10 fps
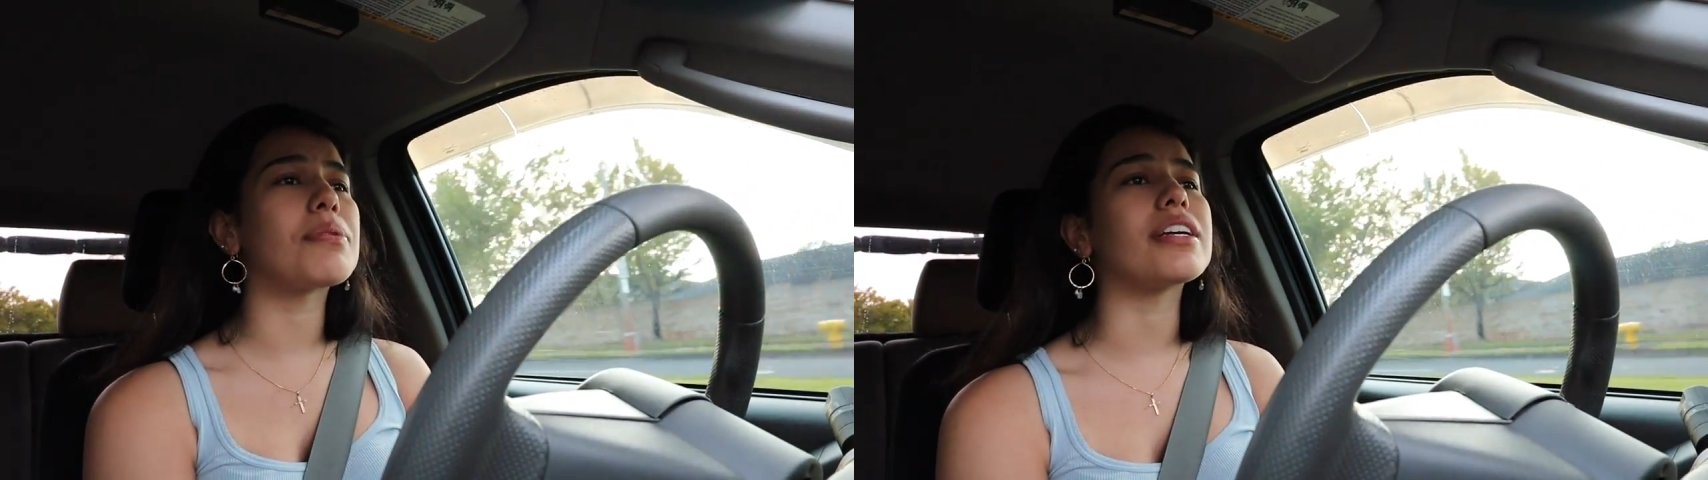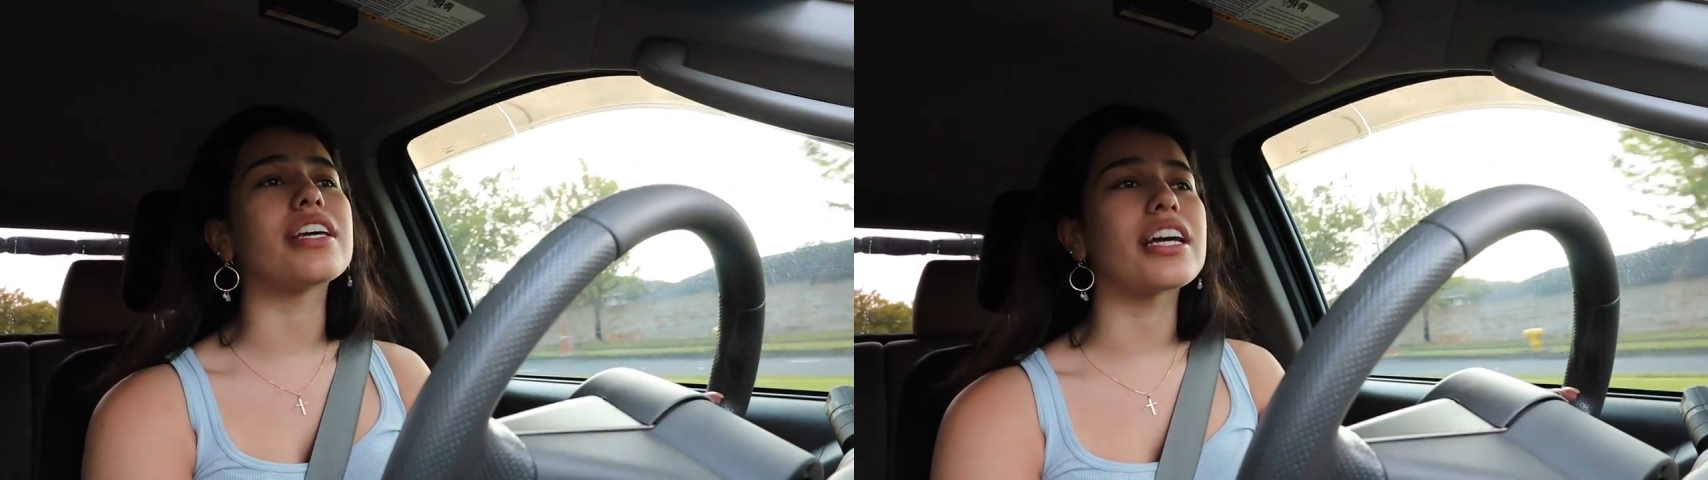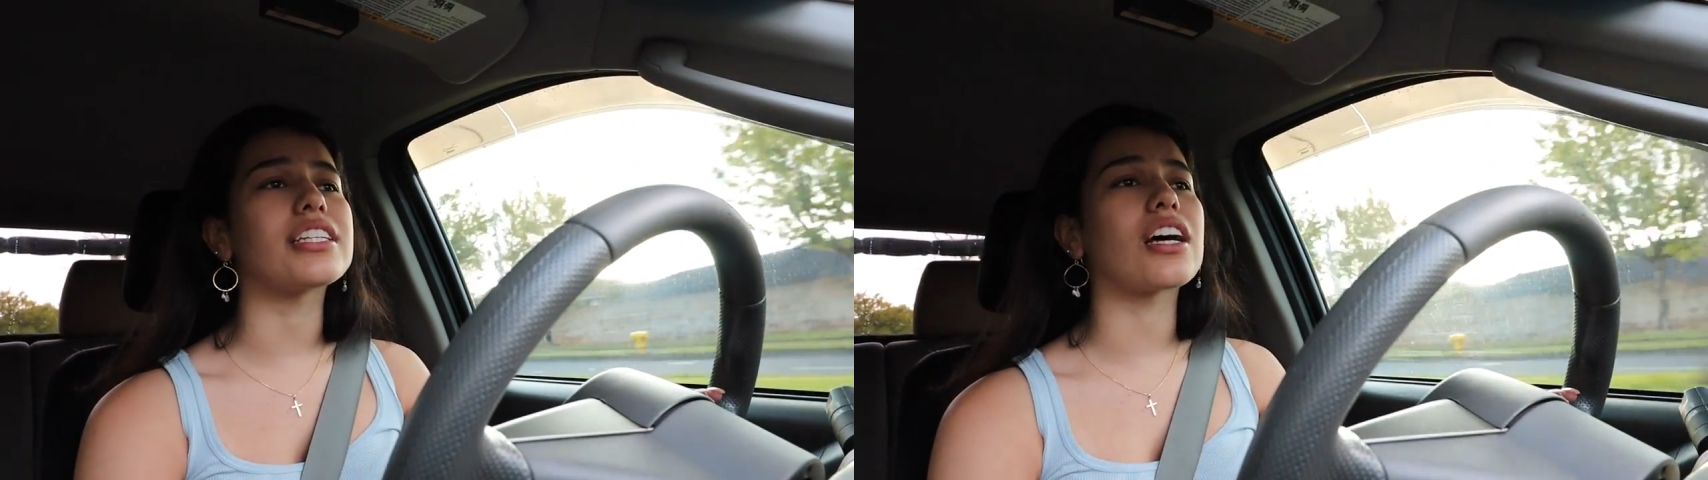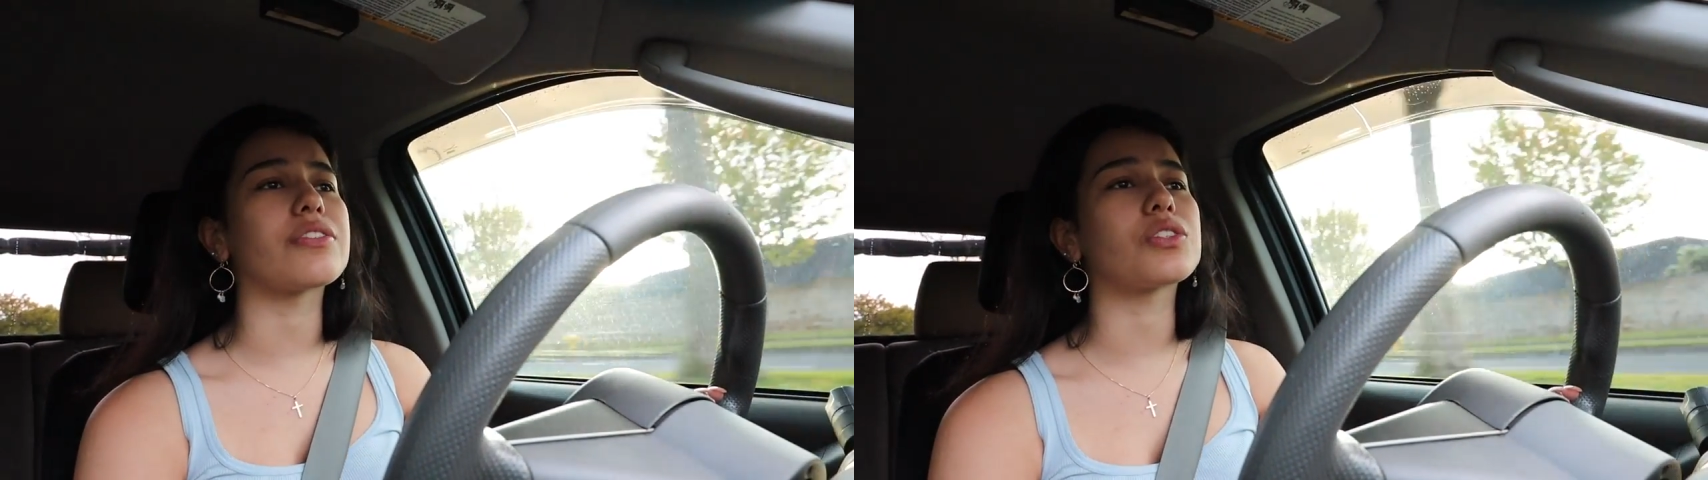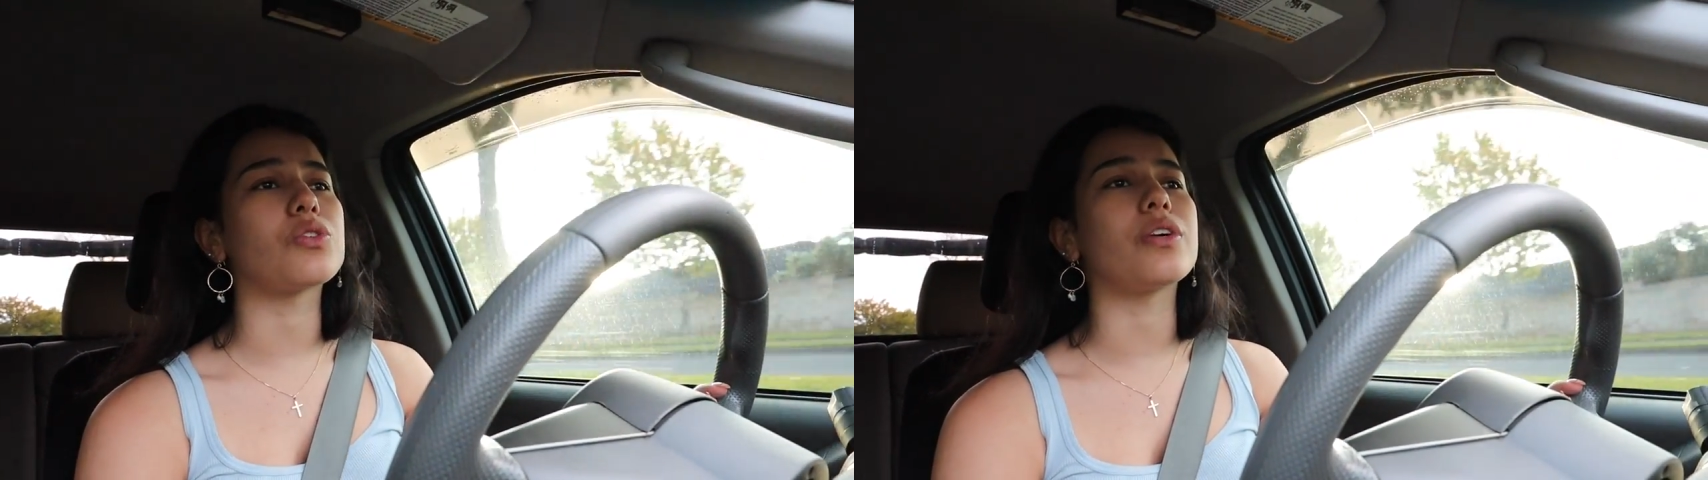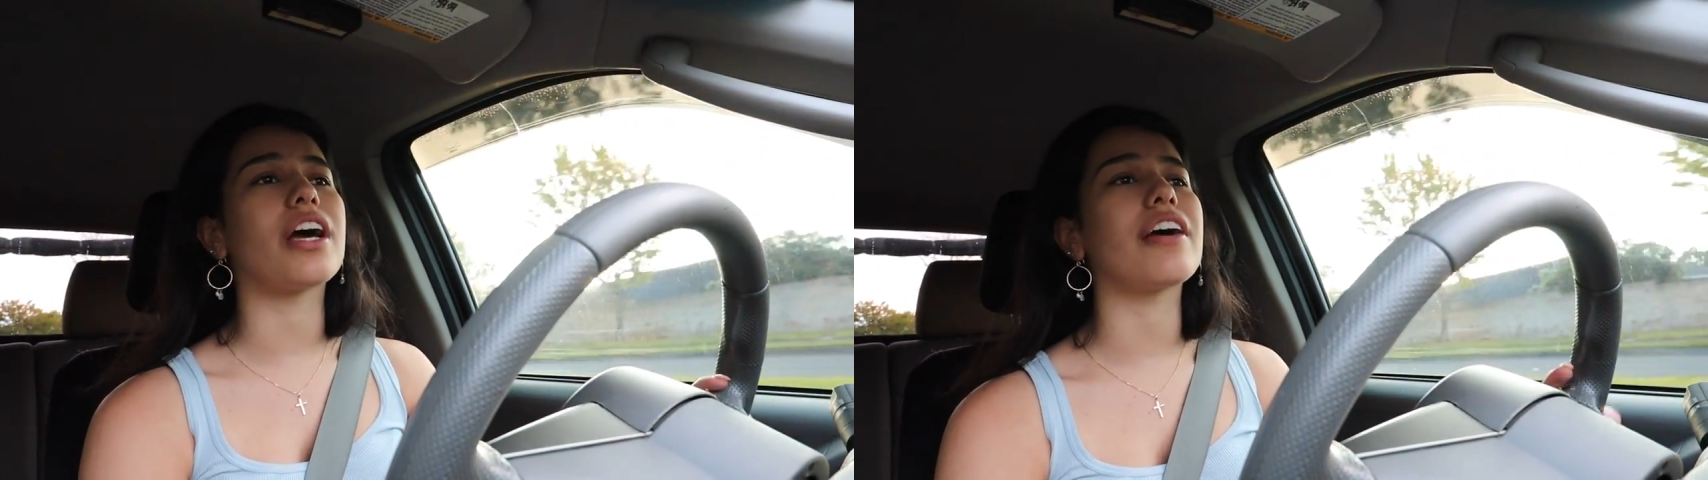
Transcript: been kicked out of school yet.